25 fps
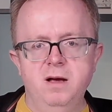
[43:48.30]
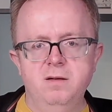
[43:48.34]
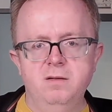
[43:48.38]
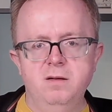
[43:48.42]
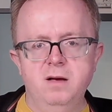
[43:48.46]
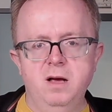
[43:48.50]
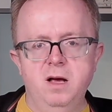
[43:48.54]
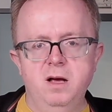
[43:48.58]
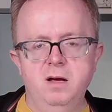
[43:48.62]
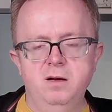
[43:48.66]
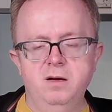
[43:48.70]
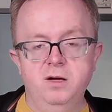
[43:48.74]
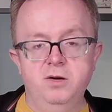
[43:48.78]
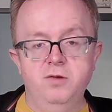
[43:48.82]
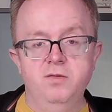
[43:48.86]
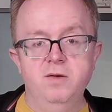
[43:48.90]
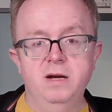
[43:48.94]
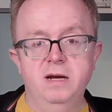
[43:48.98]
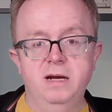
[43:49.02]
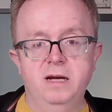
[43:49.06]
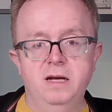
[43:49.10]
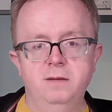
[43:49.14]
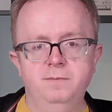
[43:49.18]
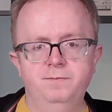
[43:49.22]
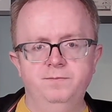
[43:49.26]

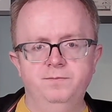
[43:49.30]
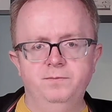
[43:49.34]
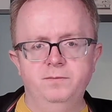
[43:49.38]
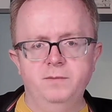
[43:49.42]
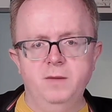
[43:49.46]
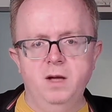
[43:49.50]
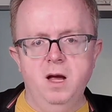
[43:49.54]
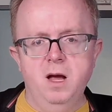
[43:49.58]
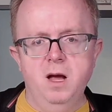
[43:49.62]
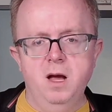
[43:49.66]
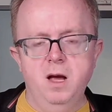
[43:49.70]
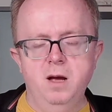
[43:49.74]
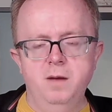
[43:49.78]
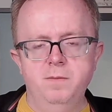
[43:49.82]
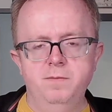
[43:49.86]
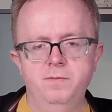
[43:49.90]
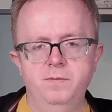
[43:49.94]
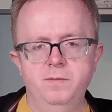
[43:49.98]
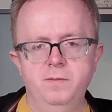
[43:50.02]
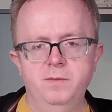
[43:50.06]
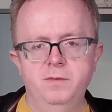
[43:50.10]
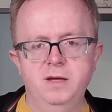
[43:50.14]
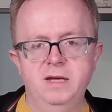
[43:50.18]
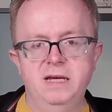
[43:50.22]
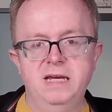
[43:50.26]
acrylic
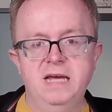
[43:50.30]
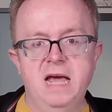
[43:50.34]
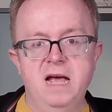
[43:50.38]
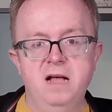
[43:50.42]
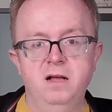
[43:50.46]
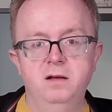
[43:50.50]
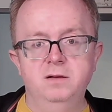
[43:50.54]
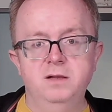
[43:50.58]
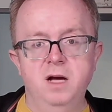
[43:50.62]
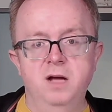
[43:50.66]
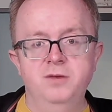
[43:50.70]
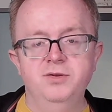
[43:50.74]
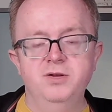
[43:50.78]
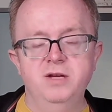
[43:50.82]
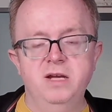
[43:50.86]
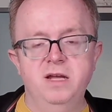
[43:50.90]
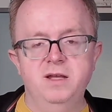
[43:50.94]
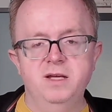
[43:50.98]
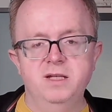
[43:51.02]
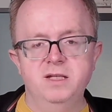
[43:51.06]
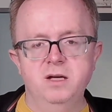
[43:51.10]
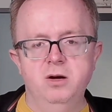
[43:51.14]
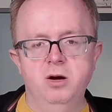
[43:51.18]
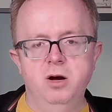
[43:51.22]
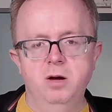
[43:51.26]
that he held underneath his
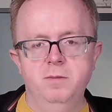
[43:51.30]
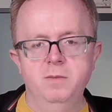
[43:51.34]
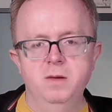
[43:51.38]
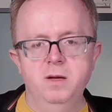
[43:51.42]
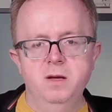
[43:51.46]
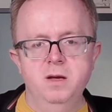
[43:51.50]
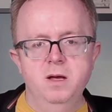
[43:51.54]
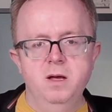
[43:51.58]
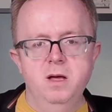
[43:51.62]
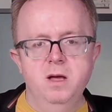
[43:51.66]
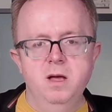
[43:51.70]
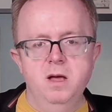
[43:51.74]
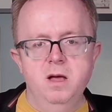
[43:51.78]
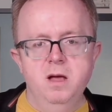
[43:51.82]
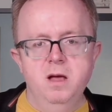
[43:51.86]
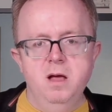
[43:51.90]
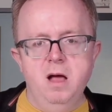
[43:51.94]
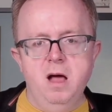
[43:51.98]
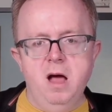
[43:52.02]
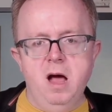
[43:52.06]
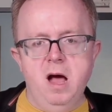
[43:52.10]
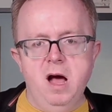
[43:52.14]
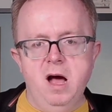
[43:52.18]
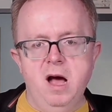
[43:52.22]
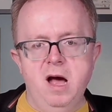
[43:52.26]
arm,
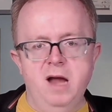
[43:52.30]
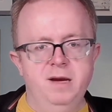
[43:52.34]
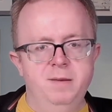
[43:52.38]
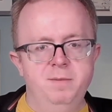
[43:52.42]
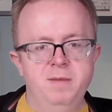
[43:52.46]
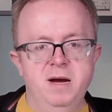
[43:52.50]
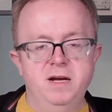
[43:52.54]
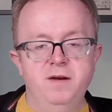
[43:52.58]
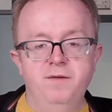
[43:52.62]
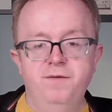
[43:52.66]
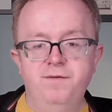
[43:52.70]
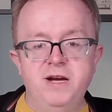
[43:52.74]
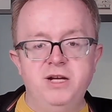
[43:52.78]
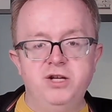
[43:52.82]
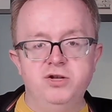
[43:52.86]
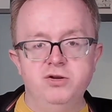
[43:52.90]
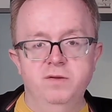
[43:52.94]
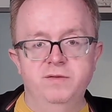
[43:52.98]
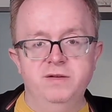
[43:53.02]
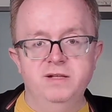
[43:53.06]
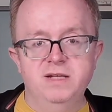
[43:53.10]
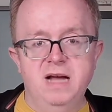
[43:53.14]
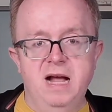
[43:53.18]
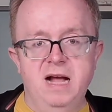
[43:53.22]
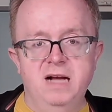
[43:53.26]
and he made a feature of
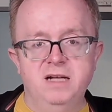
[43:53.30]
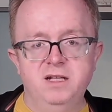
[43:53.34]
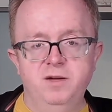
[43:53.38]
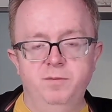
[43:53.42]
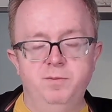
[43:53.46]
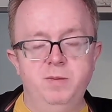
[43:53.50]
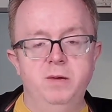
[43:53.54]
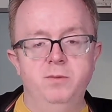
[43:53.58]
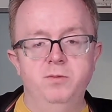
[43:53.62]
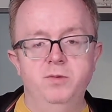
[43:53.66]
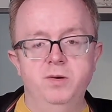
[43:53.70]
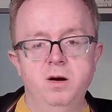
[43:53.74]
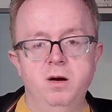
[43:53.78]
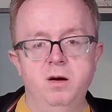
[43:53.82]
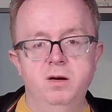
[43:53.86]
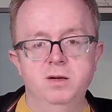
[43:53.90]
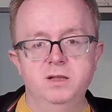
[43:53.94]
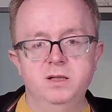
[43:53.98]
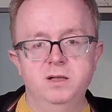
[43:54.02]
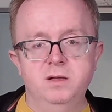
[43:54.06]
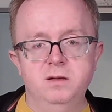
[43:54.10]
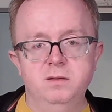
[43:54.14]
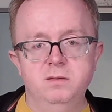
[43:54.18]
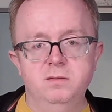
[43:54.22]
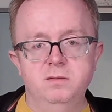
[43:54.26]
his act. If people would
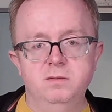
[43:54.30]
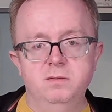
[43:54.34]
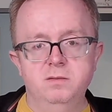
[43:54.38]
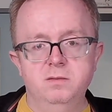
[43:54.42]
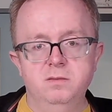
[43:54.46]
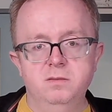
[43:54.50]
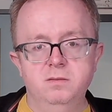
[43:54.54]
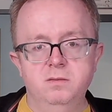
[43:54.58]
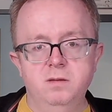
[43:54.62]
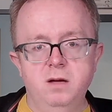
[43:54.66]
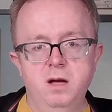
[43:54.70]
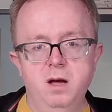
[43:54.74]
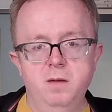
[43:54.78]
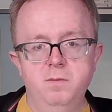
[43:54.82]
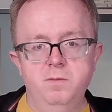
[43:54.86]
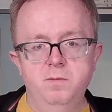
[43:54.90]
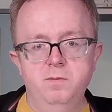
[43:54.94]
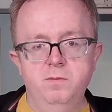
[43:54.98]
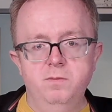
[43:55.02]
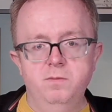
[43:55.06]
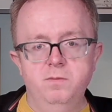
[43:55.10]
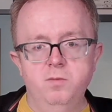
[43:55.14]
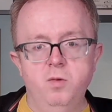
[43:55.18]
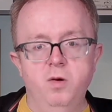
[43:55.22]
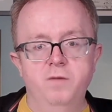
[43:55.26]
ask,
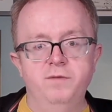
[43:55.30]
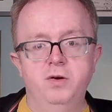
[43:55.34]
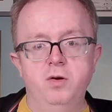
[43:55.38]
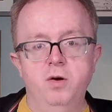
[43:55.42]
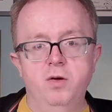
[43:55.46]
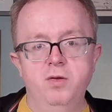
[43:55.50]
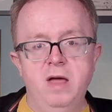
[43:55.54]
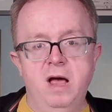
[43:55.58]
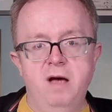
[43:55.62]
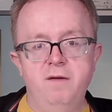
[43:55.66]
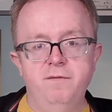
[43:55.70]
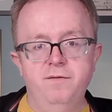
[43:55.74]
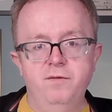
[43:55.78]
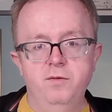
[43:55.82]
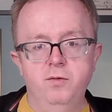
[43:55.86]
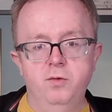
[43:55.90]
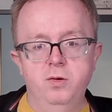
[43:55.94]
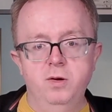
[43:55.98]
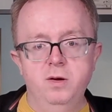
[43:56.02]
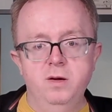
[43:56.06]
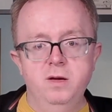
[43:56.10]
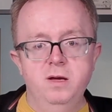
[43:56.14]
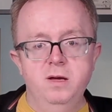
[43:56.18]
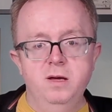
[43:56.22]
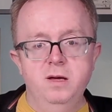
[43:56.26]
what have you got that for?
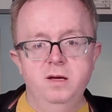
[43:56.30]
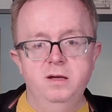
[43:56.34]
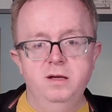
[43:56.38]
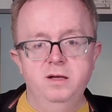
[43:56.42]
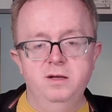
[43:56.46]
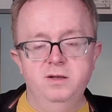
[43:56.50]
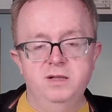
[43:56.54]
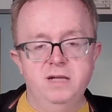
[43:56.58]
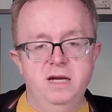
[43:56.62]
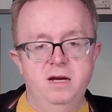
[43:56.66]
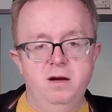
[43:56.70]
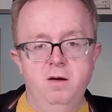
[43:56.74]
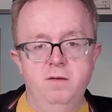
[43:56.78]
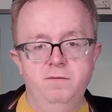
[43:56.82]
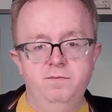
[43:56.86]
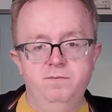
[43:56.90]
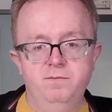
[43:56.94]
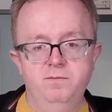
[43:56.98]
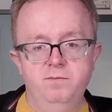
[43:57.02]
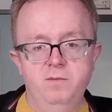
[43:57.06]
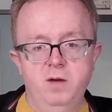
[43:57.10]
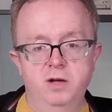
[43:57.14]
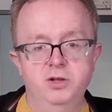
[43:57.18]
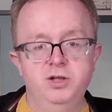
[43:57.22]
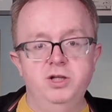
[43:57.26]
You can say,
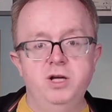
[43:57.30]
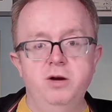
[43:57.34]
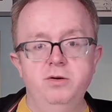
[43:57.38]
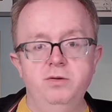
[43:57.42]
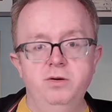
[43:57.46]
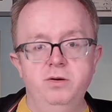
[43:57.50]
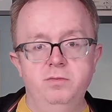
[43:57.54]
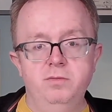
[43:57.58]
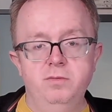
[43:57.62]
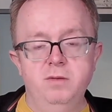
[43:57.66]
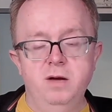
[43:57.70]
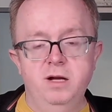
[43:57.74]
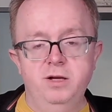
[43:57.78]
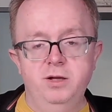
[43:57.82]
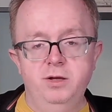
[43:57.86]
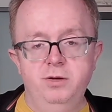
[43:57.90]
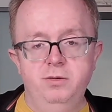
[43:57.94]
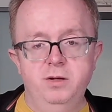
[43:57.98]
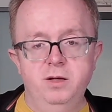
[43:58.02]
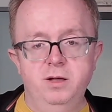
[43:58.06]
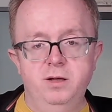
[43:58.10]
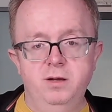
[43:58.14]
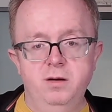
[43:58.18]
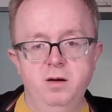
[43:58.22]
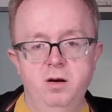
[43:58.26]
I'll show you, and you
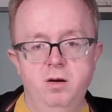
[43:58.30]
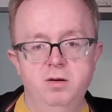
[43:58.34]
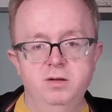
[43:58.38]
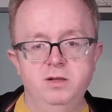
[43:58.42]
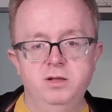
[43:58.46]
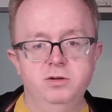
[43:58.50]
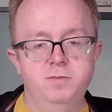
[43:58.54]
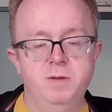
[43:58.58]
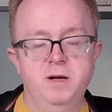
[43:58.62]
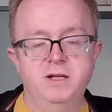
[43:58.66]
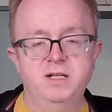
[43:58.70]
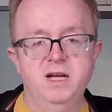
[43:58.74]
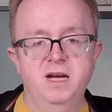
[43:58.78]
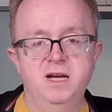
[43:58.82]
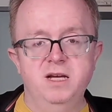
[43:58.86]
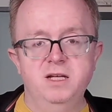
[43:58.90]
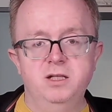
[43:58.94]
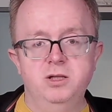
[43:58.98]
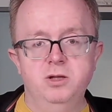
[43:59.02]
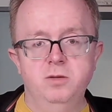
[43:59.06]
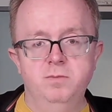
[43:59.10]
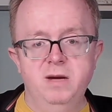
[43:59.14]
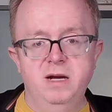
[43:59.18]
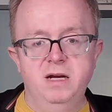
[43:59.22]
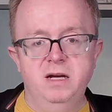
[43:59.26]
can ask your spectators to
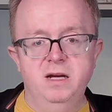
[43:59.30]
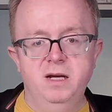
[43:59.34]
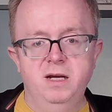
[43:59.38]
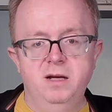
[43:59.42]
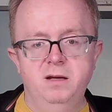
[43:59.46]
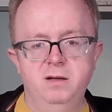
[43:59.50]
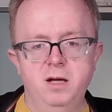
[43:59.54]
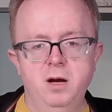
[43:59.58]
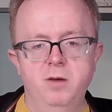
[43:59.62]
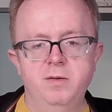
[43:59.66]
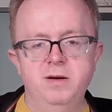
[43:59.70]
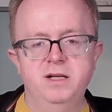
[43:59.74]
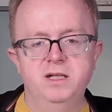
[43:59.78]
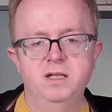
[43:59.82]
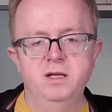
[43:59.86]
immediately go into